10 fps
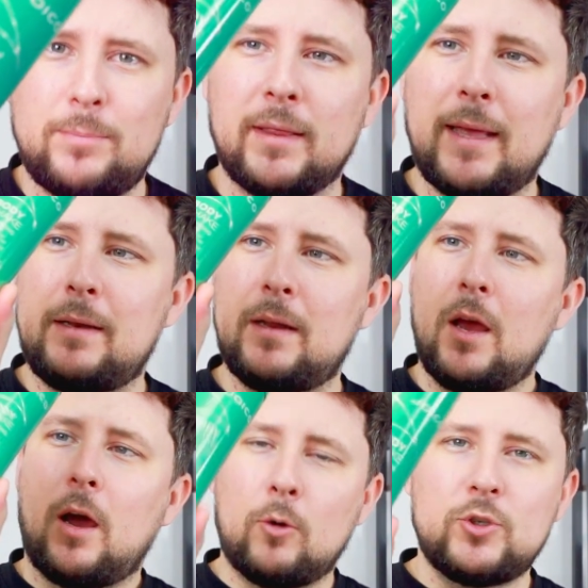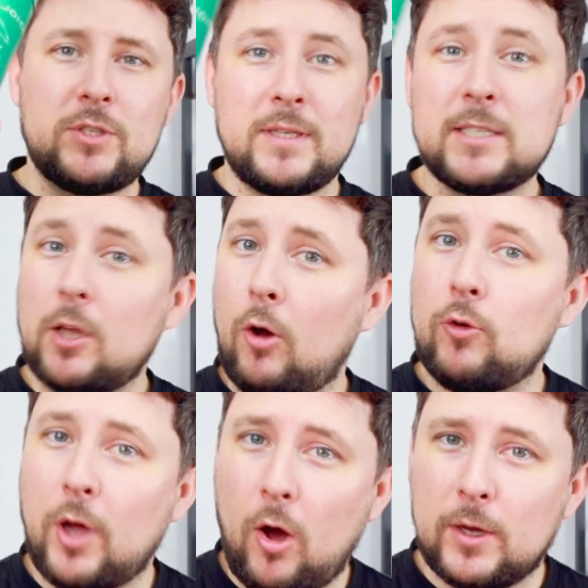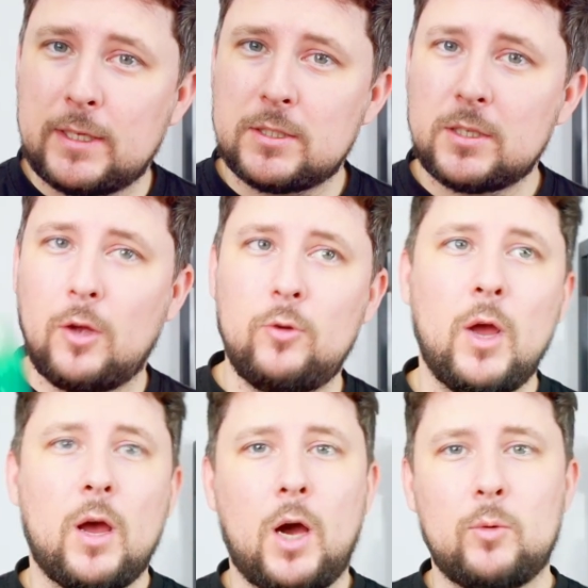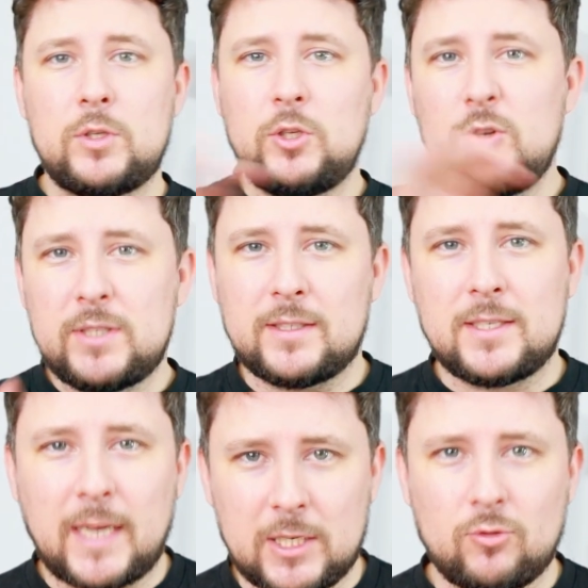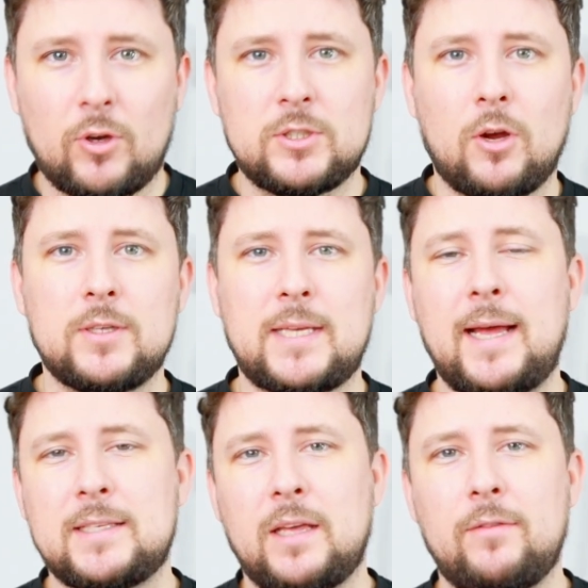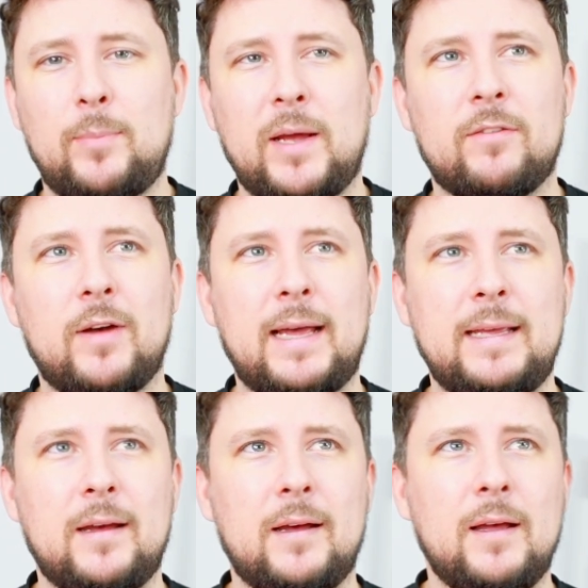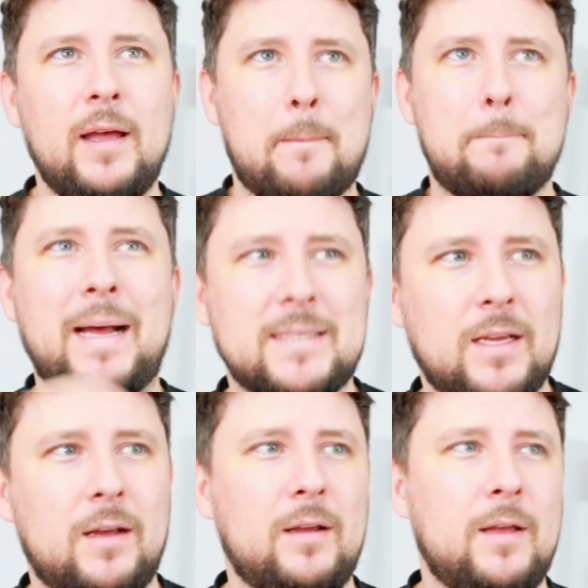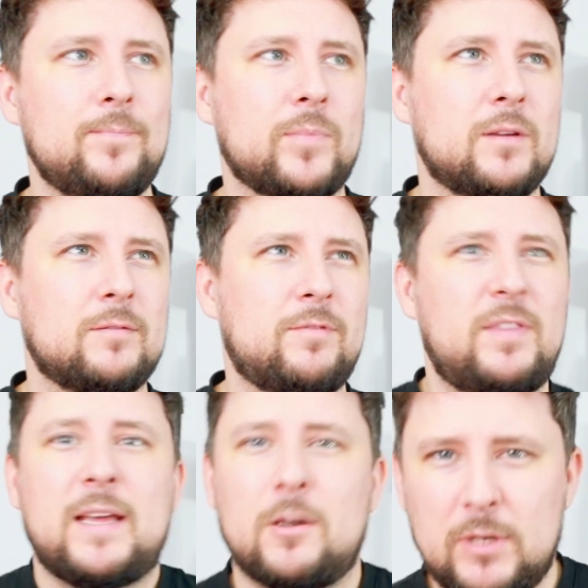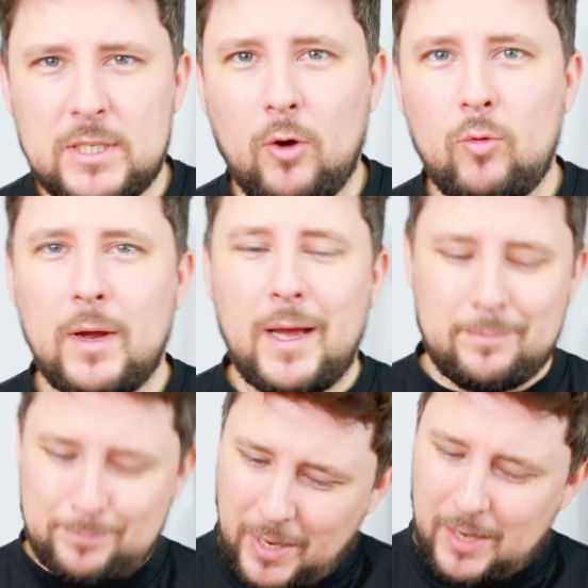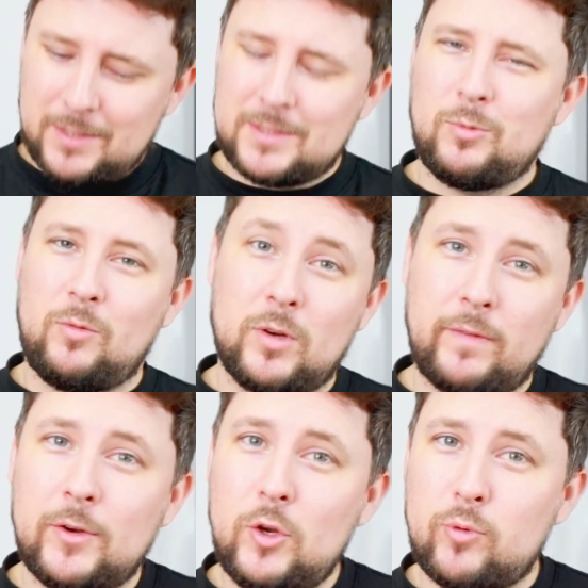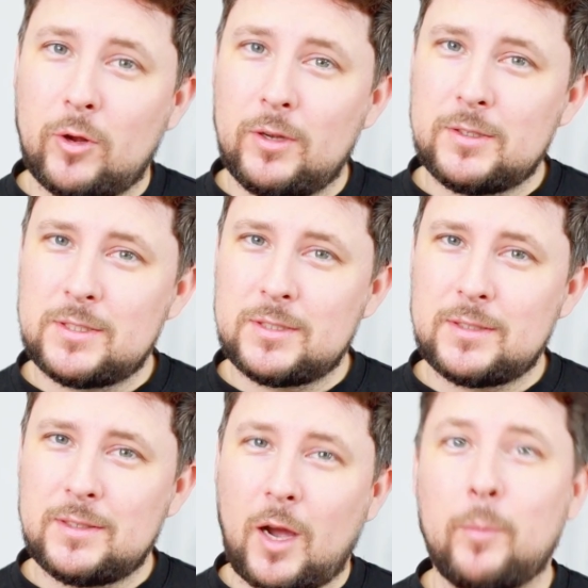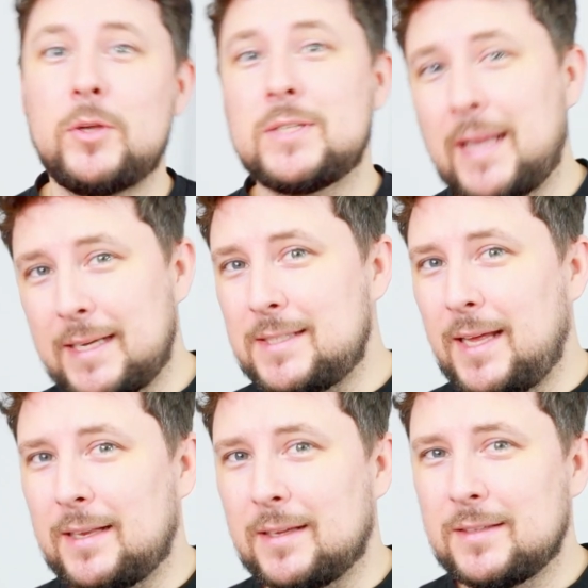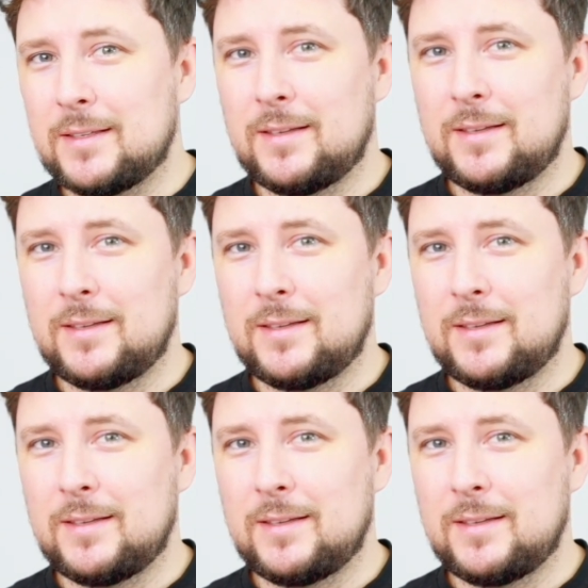But then I was using this a lot on guys. So I would use it to texturize guys' hair to give a bit of a matter, thicker result. But with one of our new products, I'll be using that instead.